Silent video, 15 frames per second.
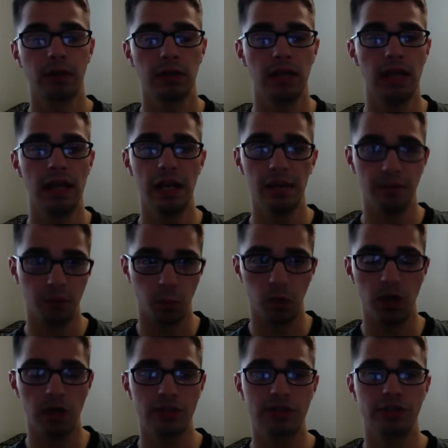And then if it
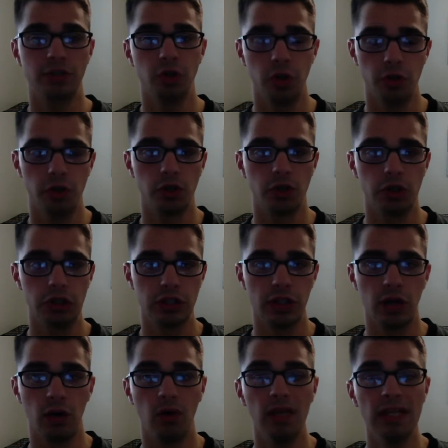works, you know that you're good to
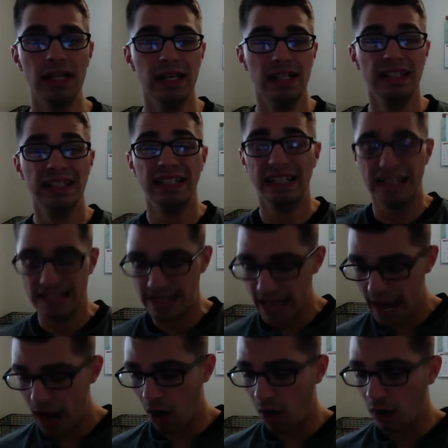go.
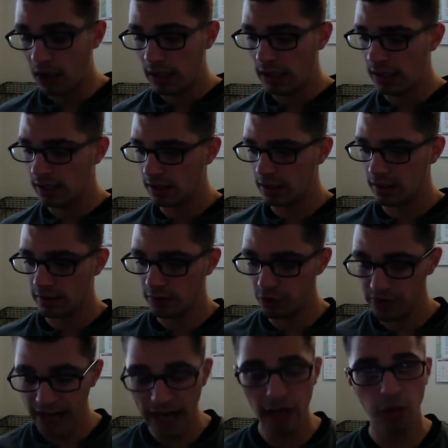Now,
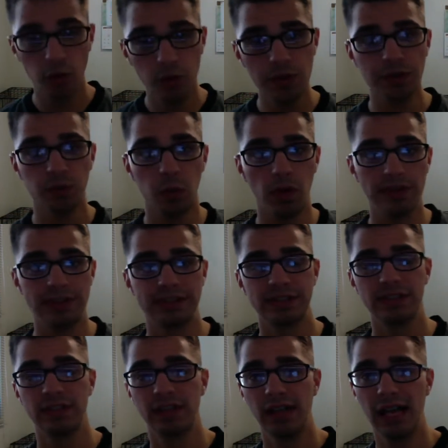you can't do this
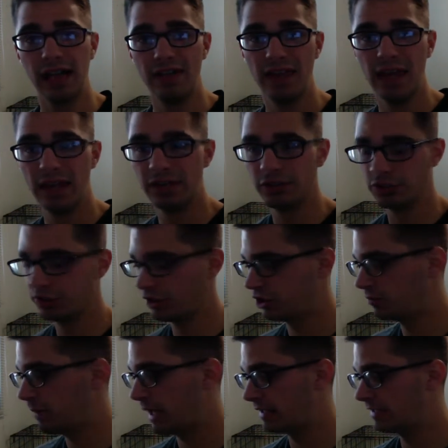once and then just
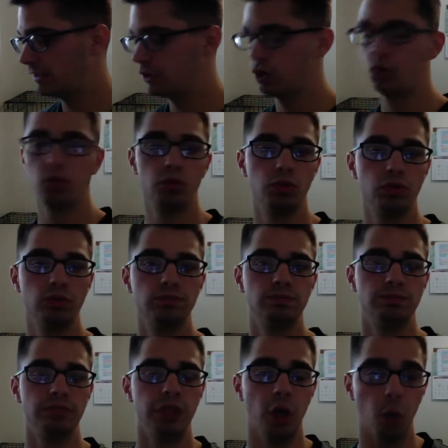expect it to,
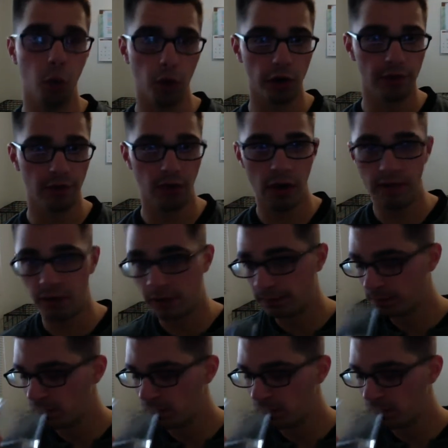work forever.